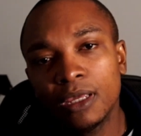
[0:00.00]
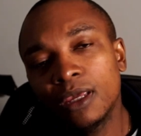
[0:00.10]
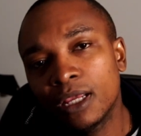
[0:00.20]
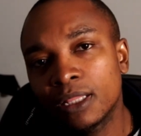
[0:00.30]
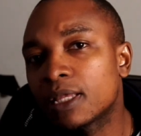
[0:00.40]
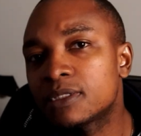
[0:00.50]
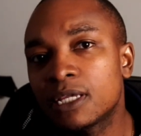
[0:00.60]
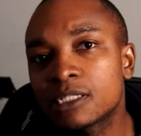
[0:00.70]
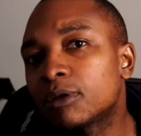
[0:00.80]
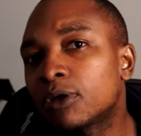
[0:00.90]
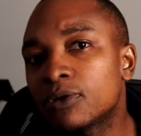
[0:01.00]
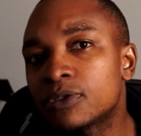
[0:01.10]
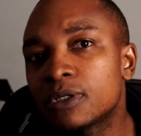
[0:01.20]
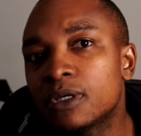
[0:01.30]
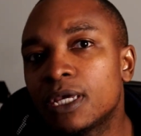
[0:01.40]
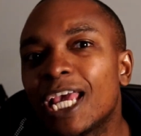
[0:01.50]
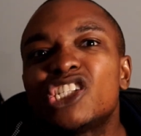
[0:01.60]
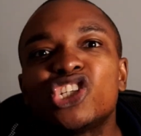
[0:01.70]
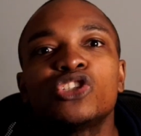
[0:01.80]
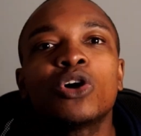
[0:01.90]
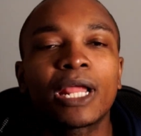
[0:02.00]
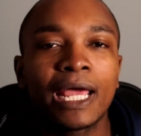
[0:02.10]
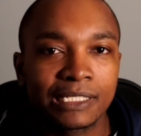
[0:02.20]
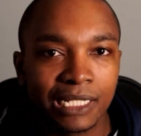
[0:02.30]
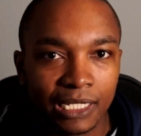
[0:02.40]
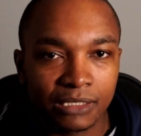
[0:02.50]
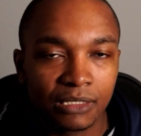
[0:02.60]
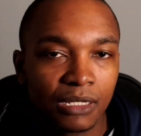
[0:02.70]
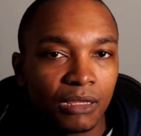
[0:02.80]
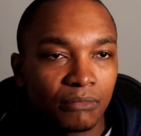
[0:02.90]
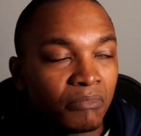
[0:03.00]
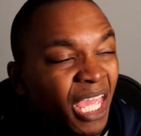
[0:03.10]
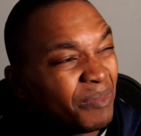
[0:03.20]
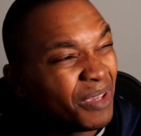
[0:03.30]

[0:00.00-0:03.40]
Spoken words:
in that sense, because it's just not as light. Maybe the